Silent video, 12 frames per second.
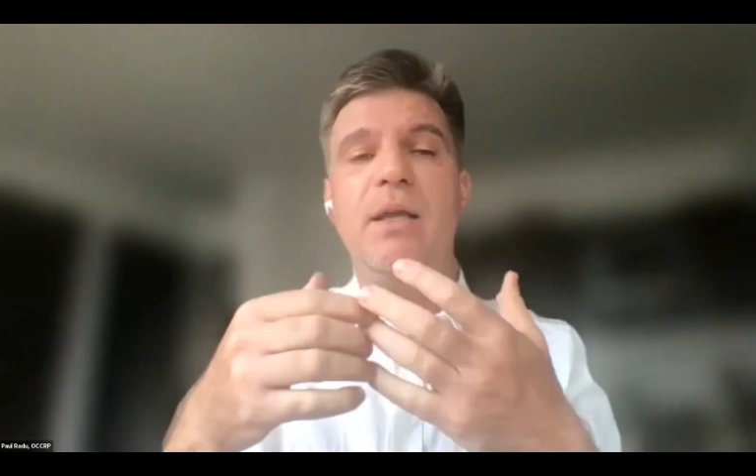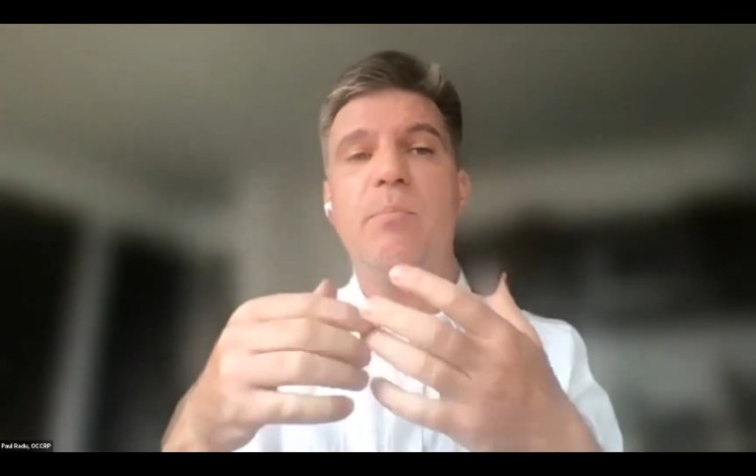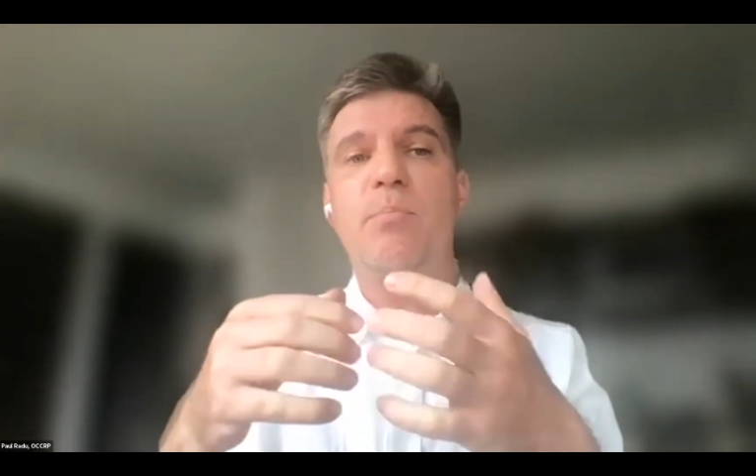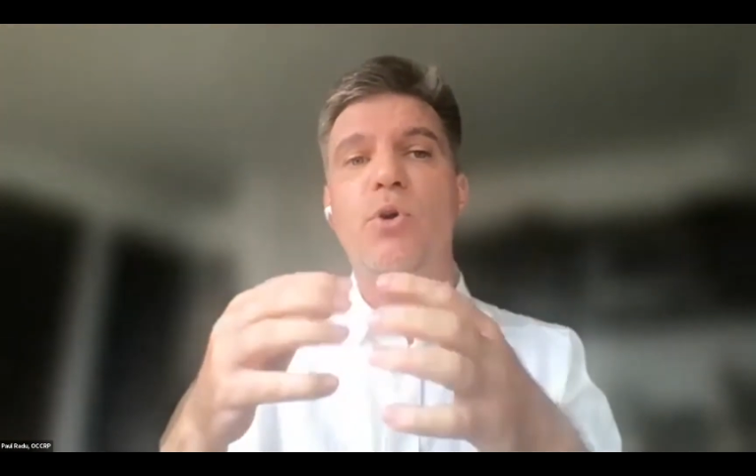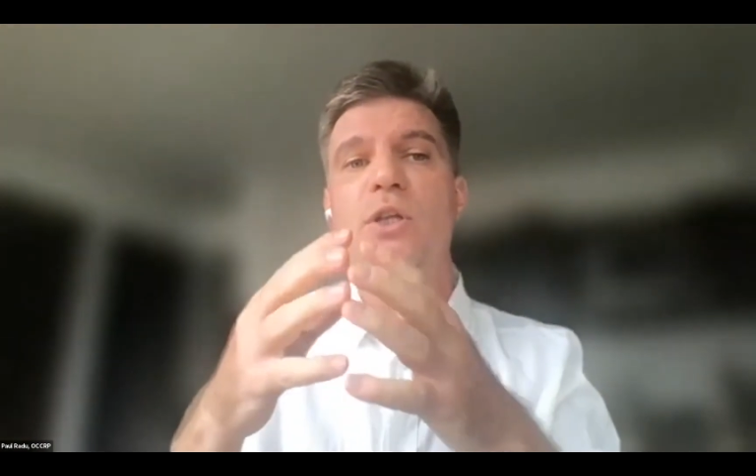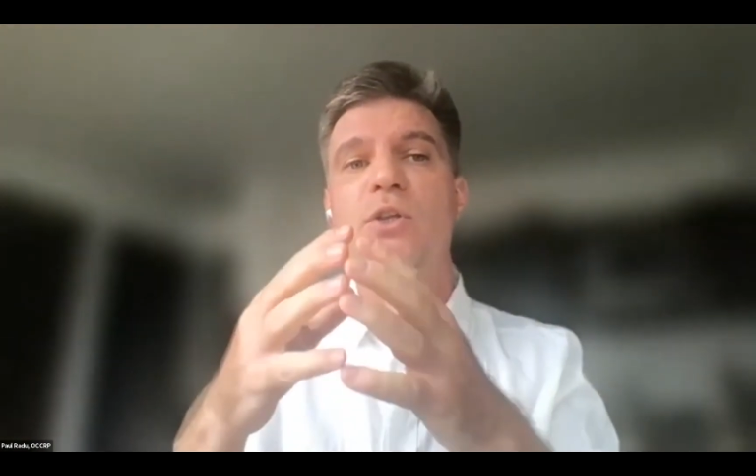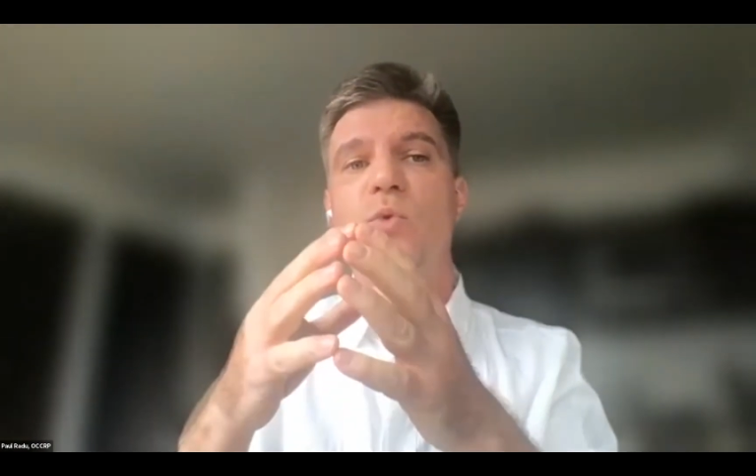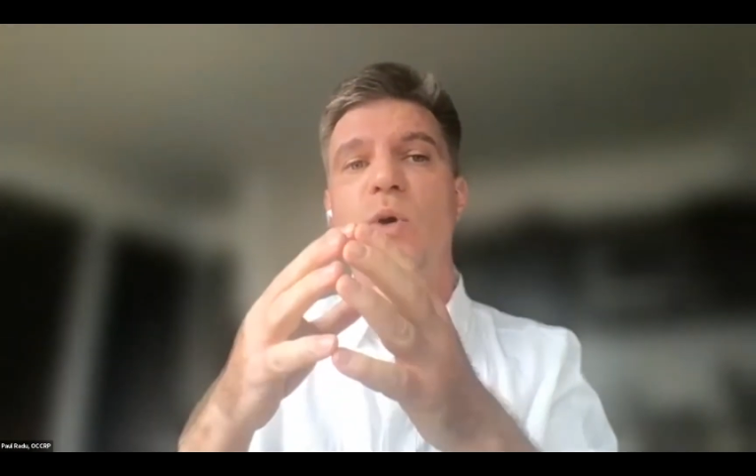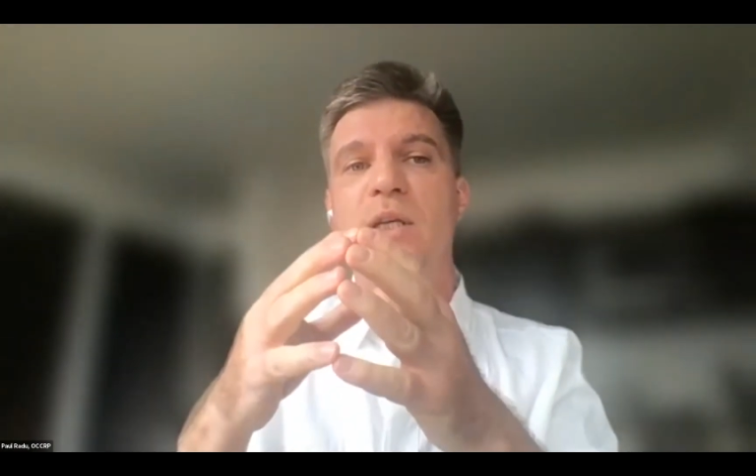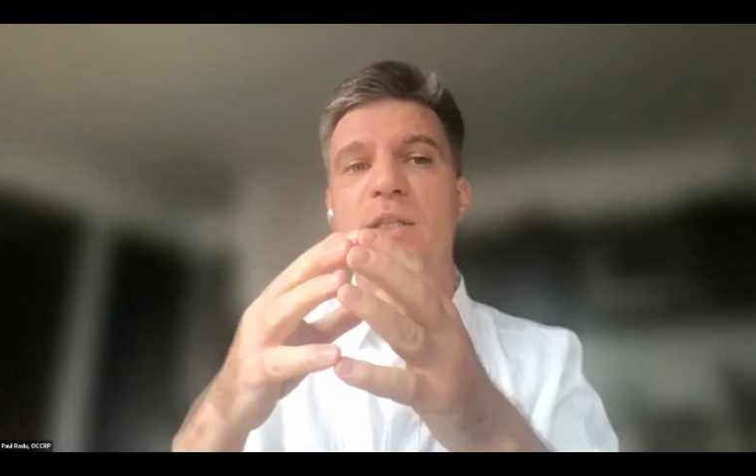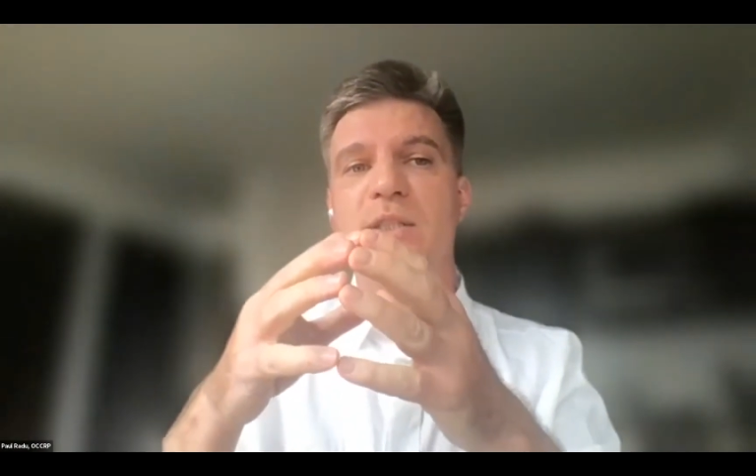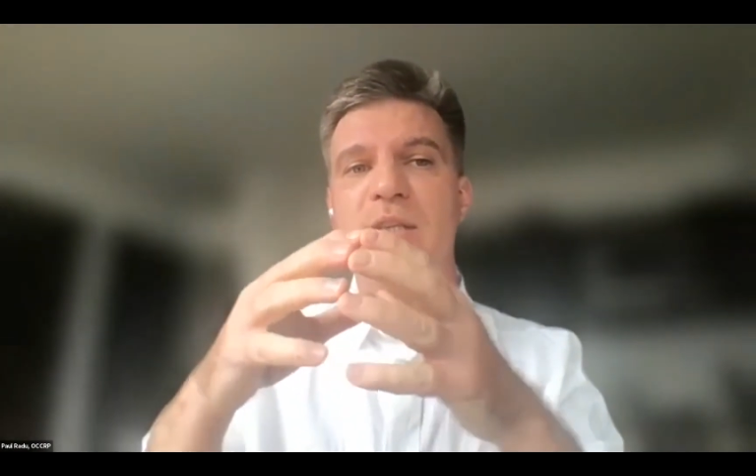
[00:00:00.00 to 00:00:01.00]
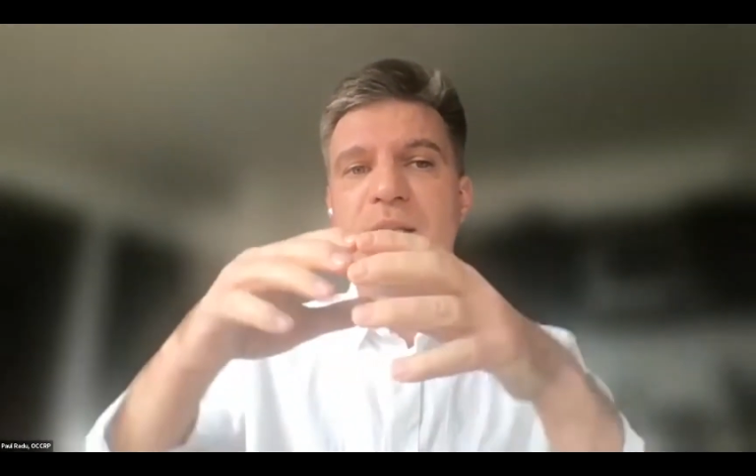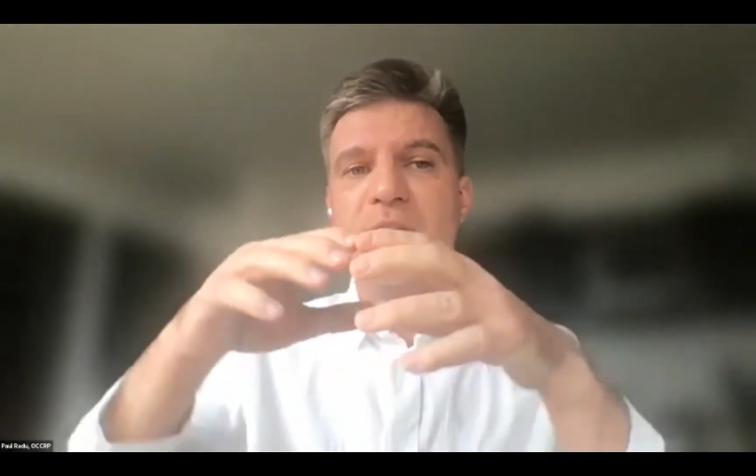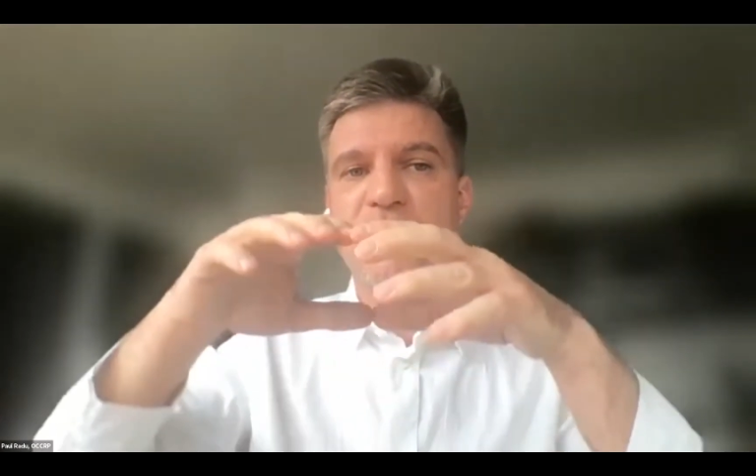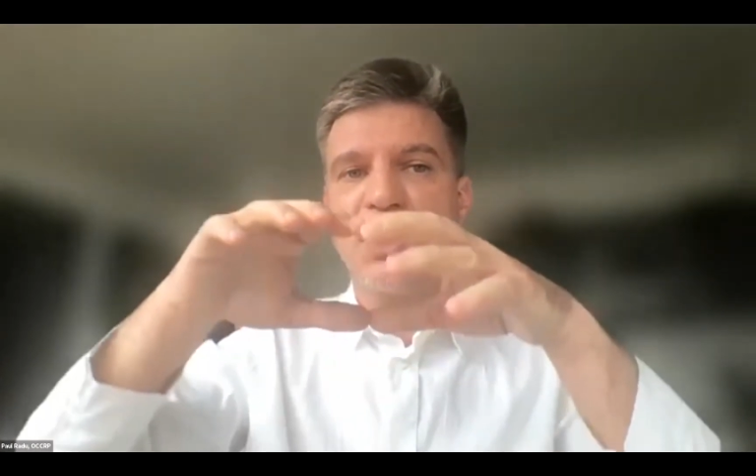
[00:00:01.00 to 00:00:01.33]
important to understand this